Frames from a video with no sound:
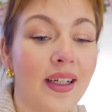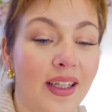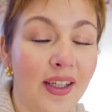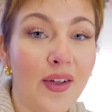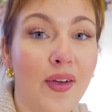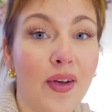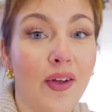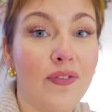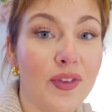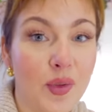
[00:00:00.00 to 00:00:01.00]

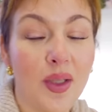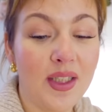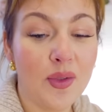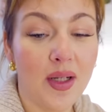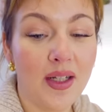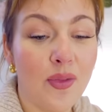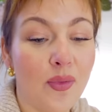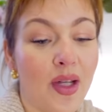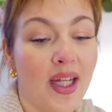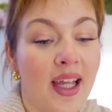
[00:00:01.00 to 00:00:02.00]
year for
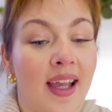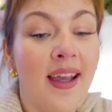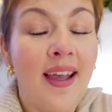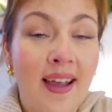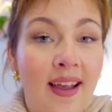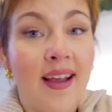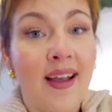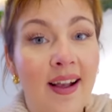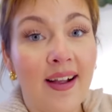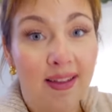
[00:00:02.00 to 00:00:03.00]
2023.
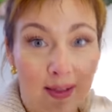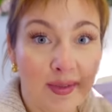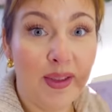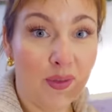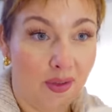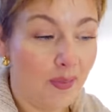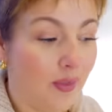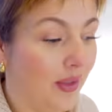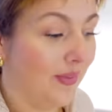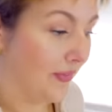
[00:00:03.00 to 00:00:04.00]
Let me show you
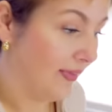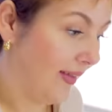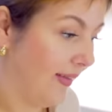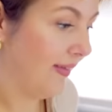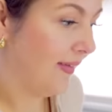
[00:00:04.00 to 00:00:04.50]
what it looks like.